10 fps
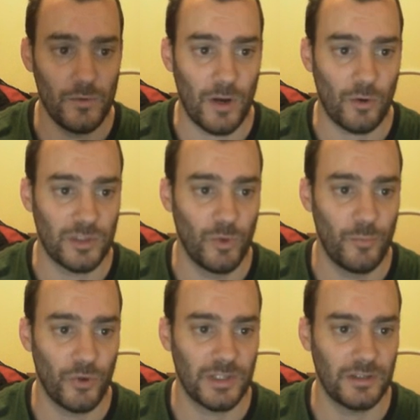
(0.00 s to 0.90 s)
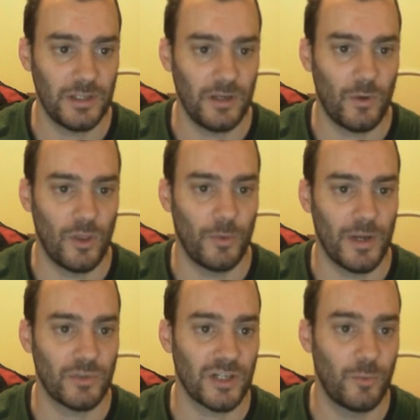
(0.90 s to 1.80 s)
So we press solo
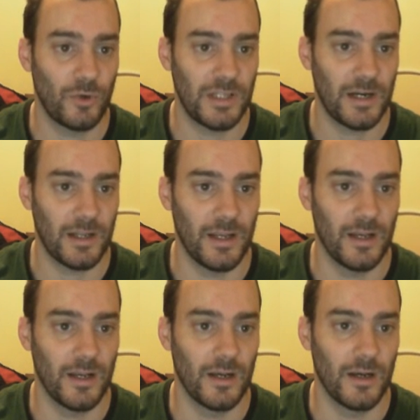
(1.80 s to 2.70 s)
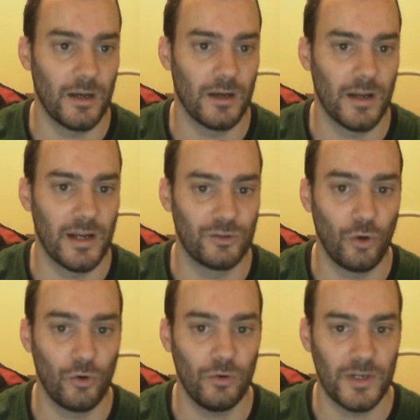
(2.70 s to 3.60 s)
in the track where we have the test
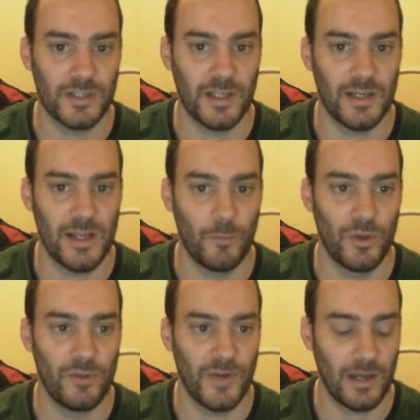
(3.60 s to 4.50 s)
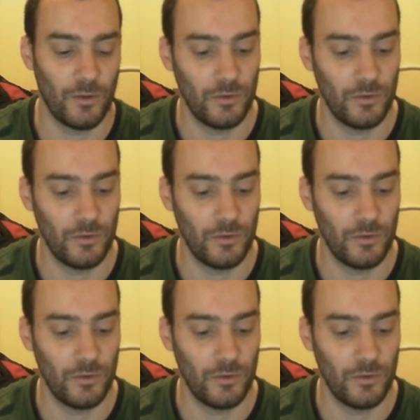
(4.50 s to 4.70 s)
tone, we make a